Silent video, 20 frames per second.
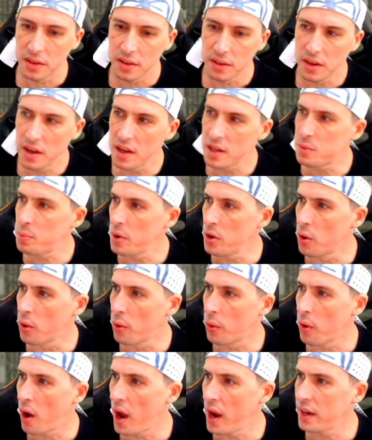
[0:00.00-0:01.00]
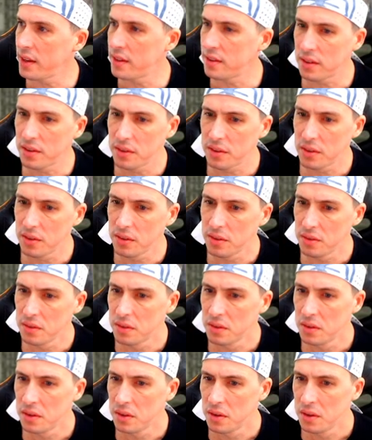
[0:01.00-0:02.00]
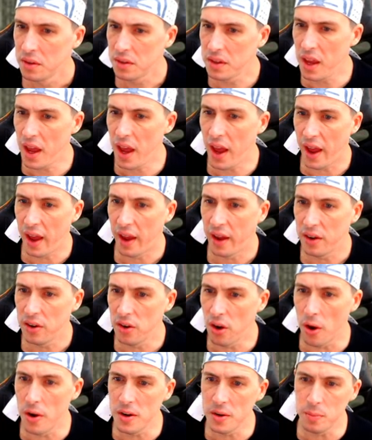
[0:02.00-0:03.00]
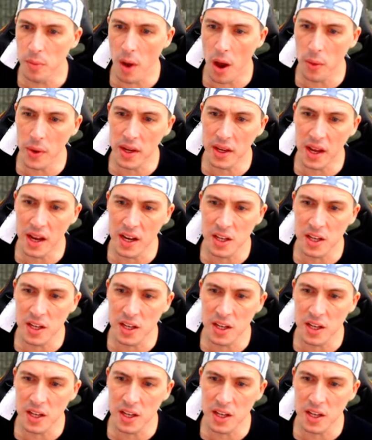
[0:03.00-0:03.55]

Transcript: It's been alright. Yeah, no, my weekend's